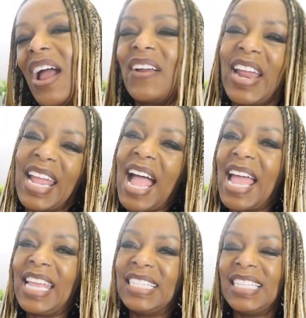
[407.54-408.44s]
All right,
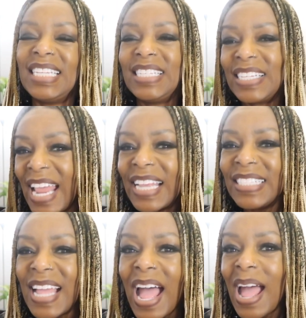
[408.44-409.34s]
guys, until next
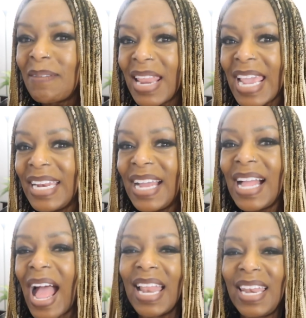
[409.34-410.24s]
time, later.
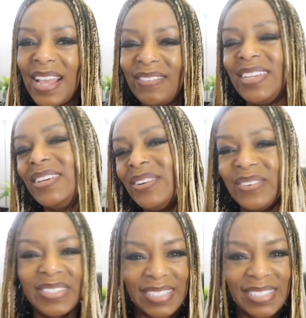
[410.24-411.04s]
I love you.